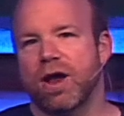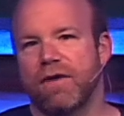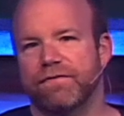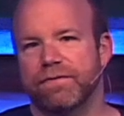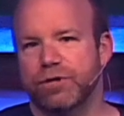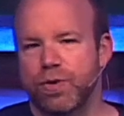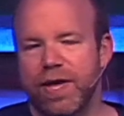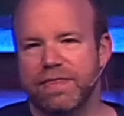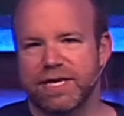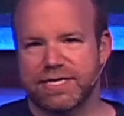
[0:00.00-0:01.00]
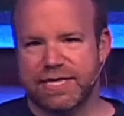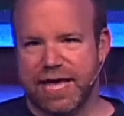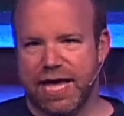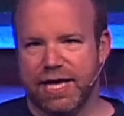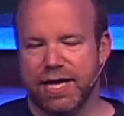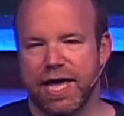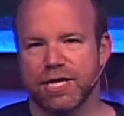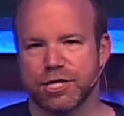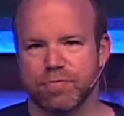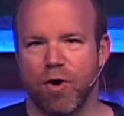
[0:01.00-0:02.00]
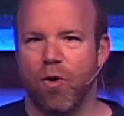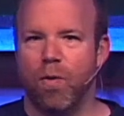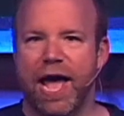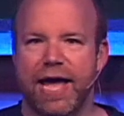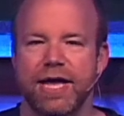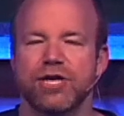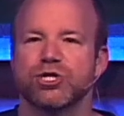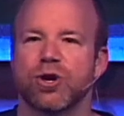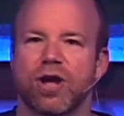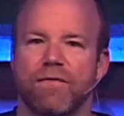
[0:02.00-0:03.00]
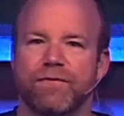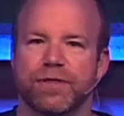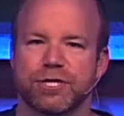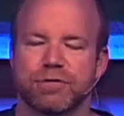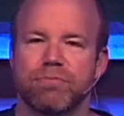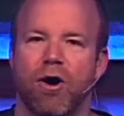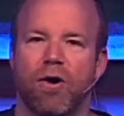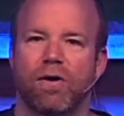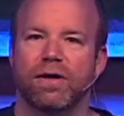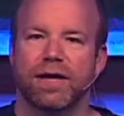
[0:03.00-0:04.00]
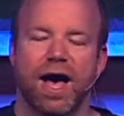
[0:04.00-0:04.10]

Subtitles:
off doing this thing in a small way, starting off with a small